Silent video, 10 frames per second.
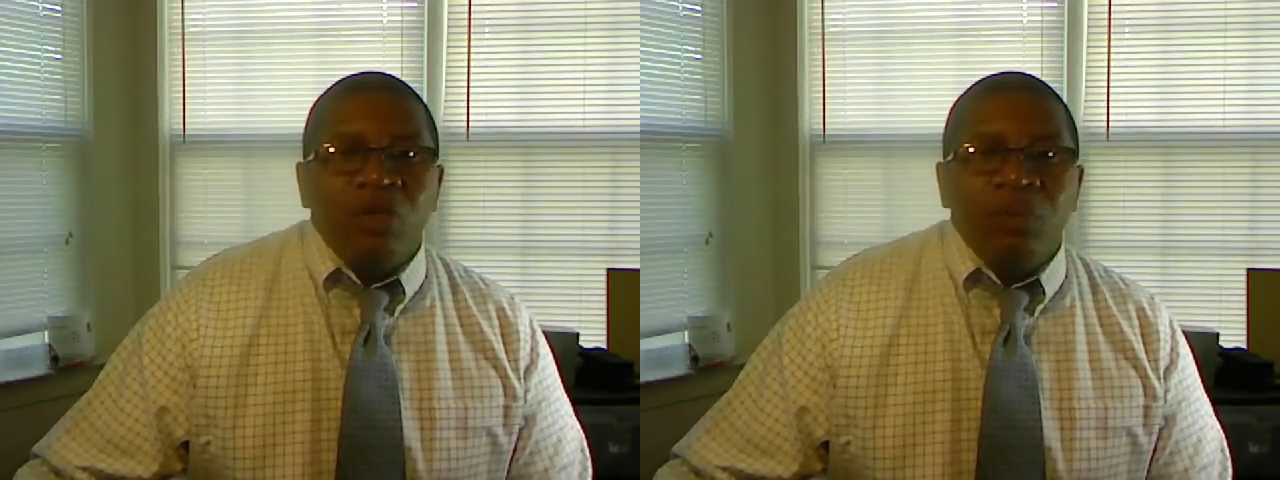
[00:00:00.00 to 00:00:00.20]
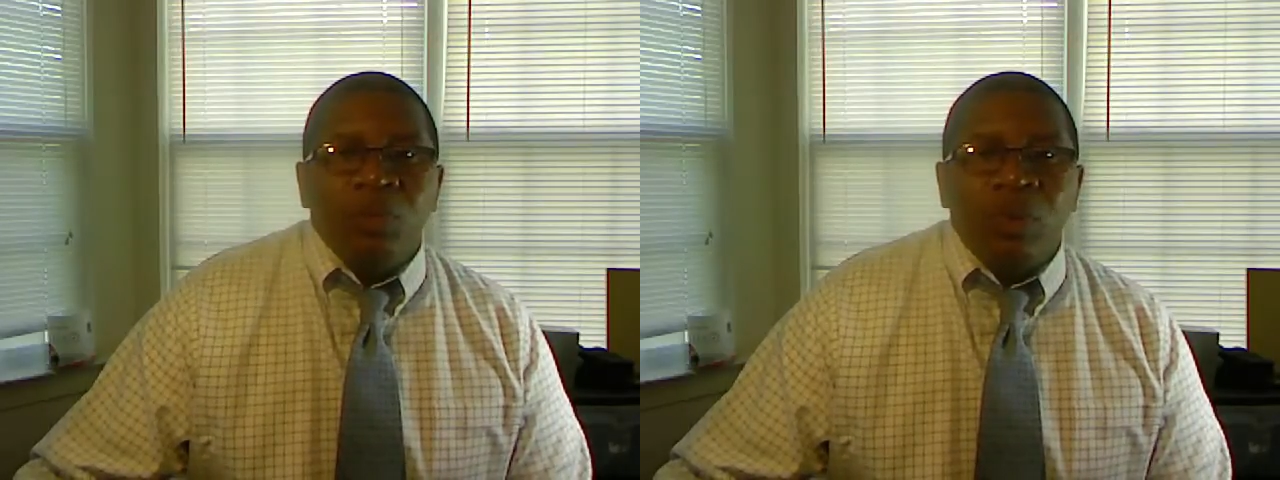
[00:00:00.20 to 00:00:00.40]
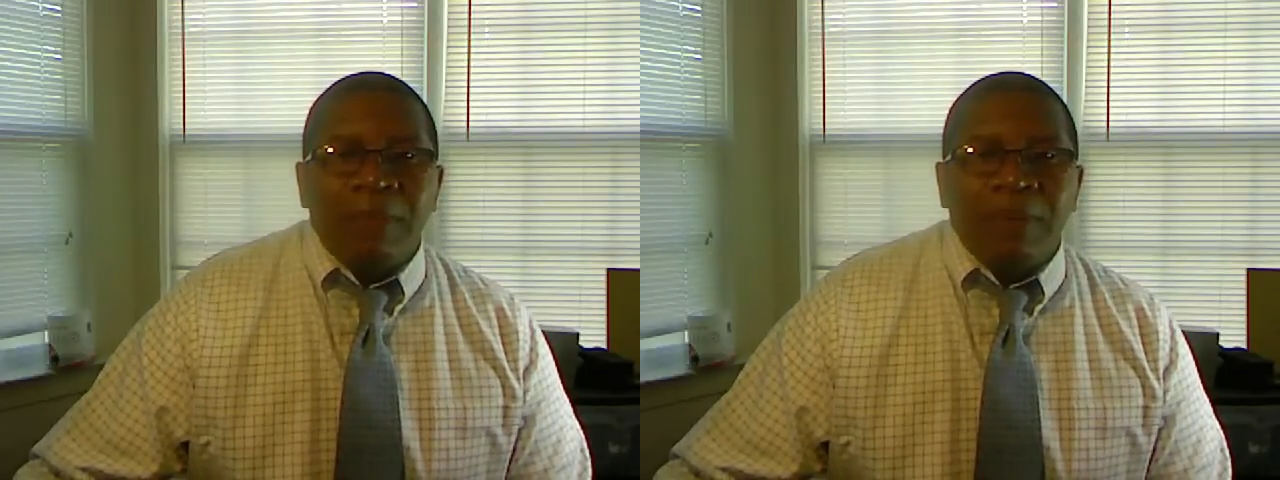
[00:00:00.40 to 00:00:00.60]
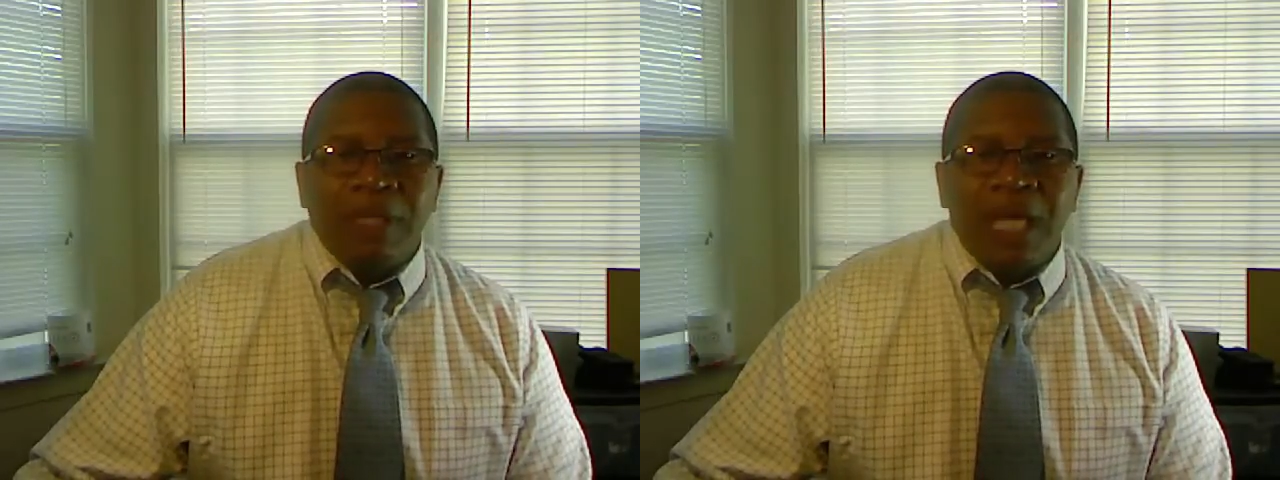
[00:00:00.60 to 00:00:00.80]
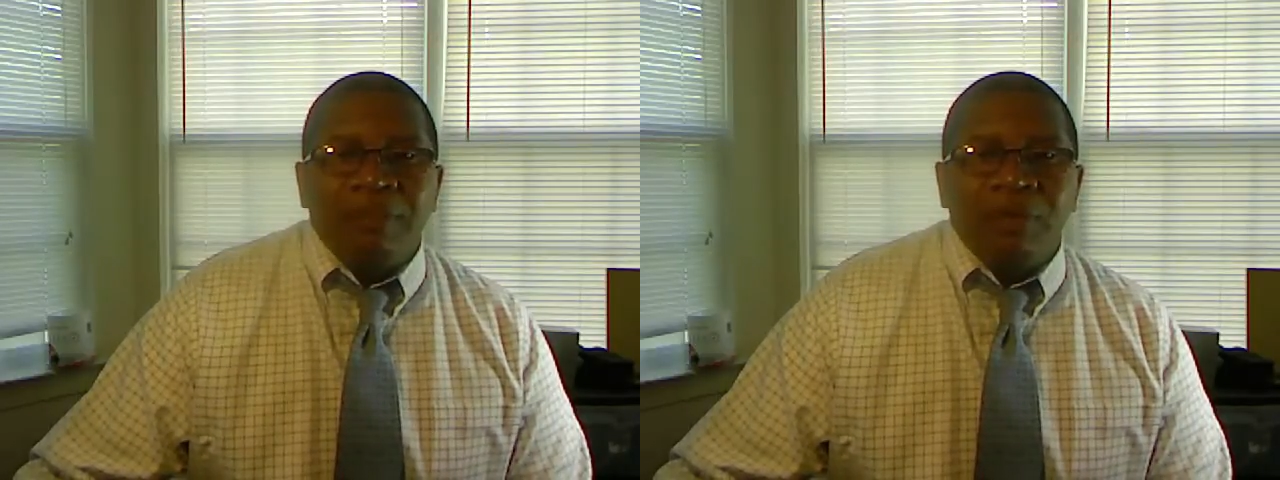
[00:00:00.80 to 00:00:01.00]
human
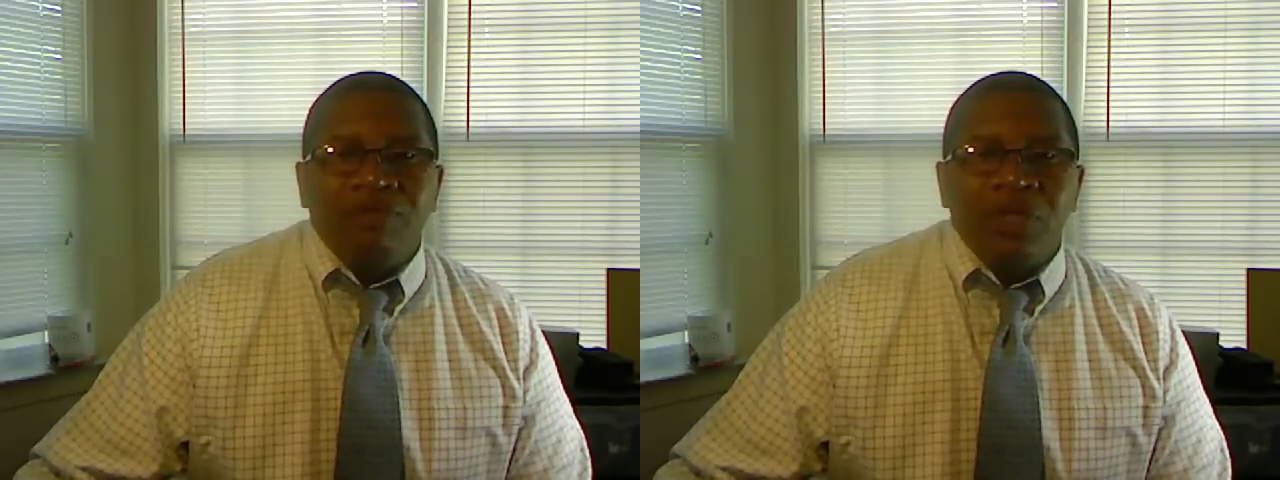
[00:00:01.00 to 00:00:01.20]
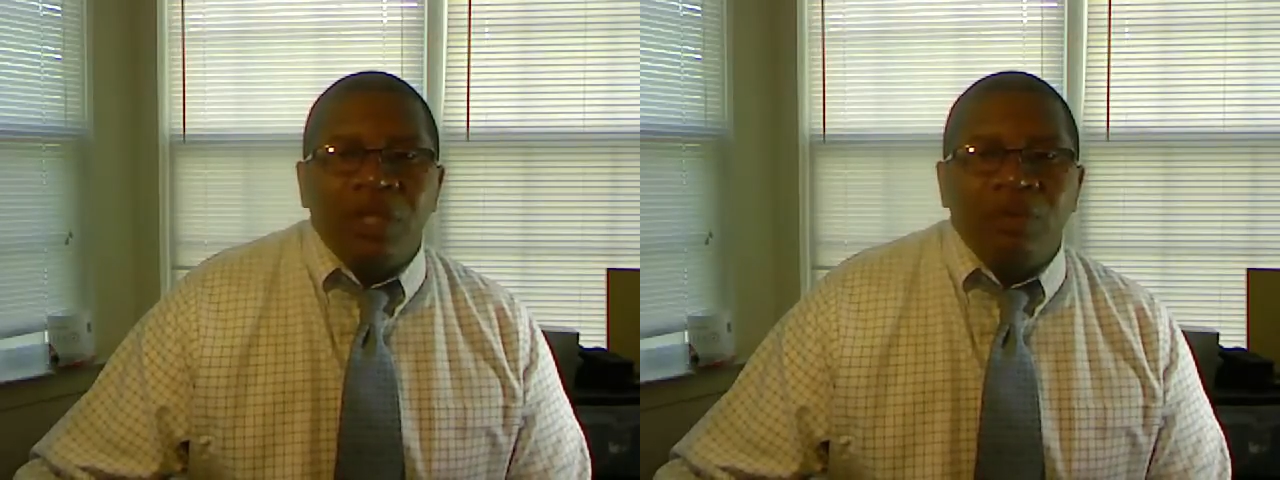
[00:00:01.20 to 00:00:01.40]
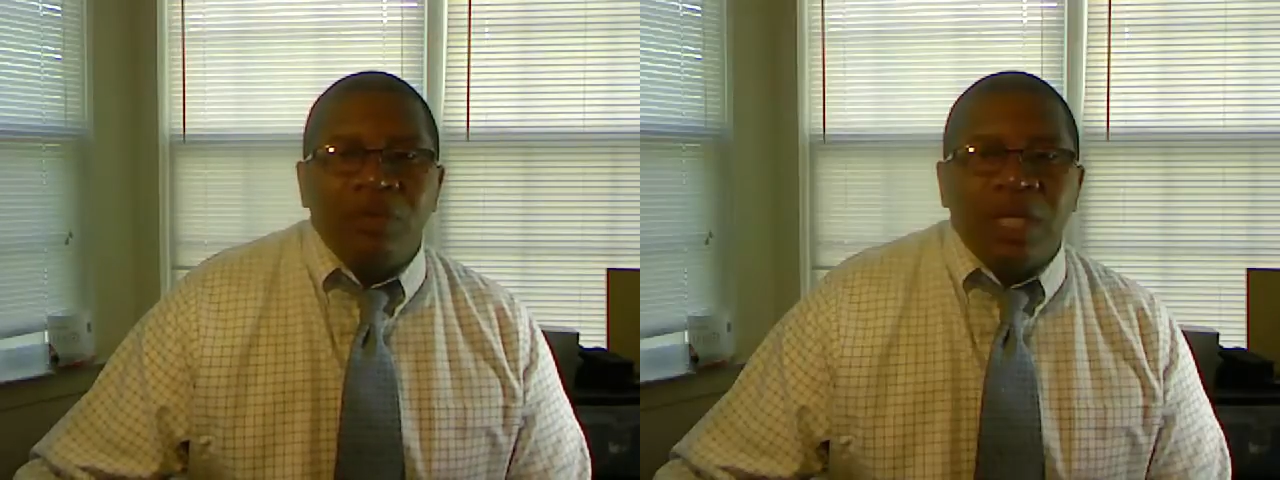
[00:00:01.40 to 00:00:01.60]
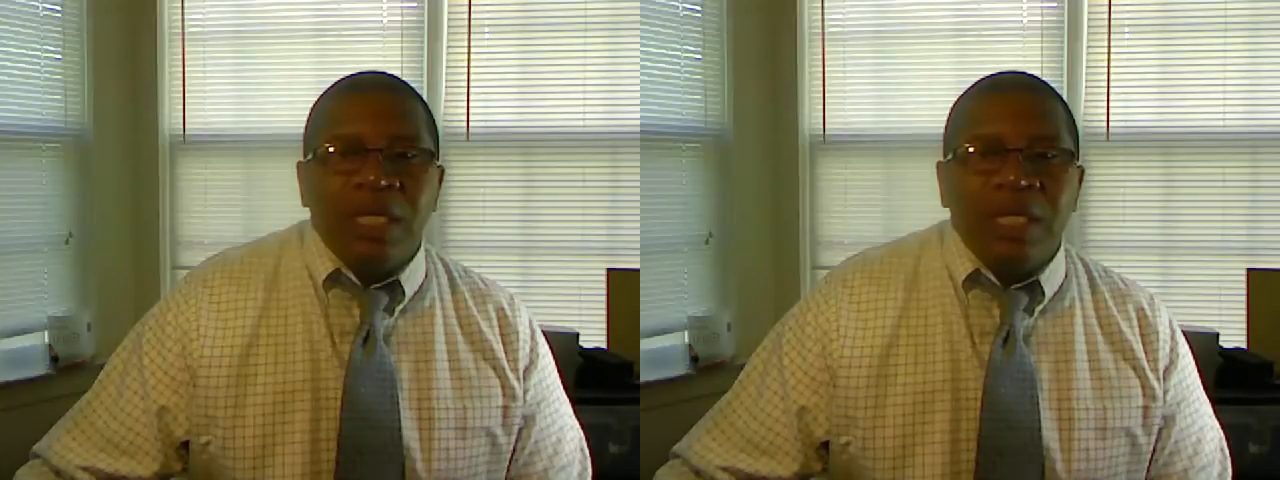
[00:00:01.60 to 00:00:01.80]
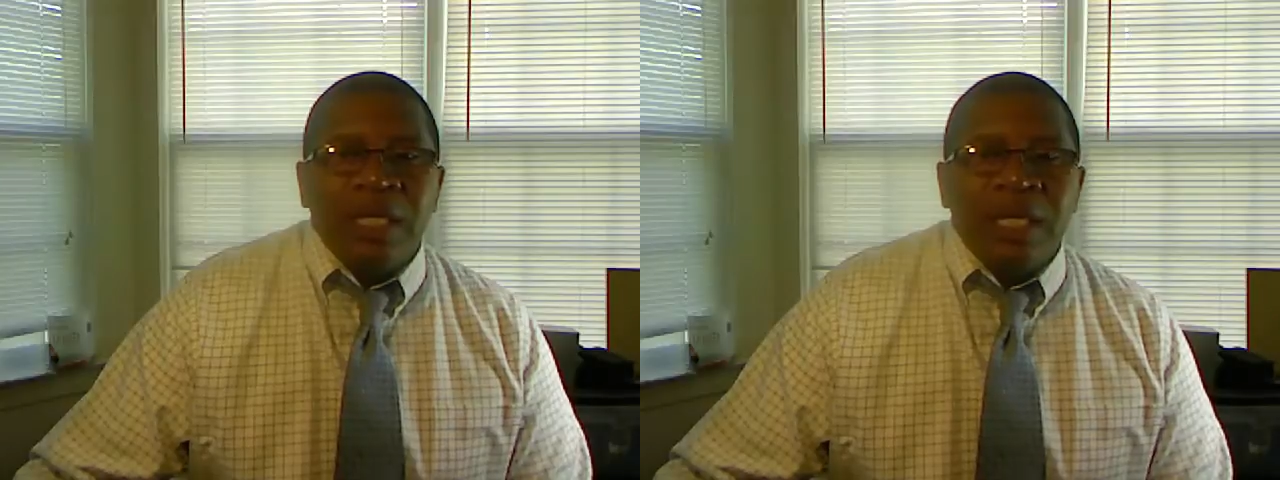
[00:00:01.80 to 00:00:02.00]
weapon, capable of dealing with
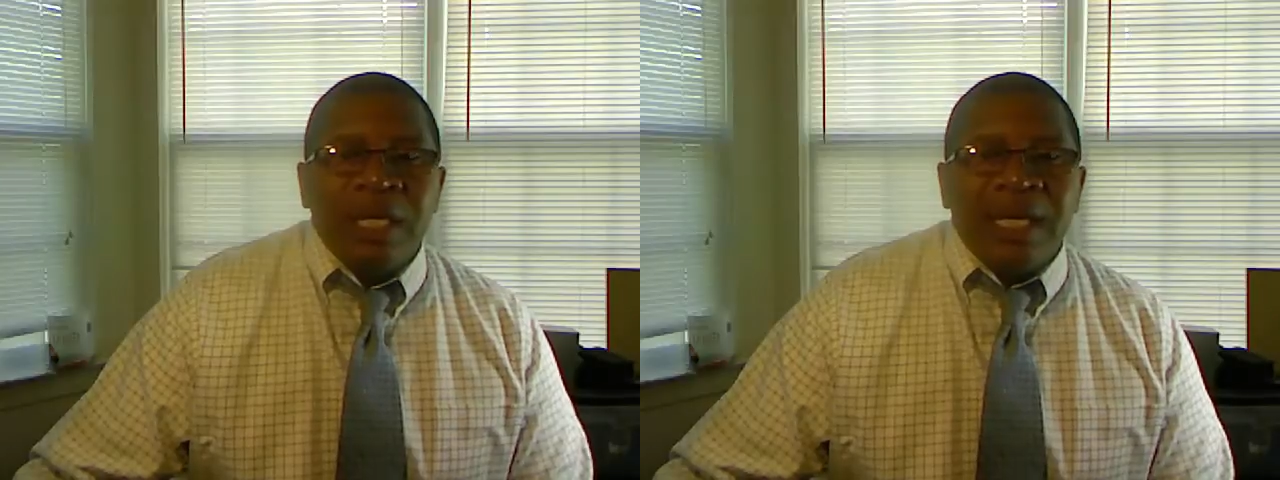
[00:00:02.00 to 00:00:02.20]
any,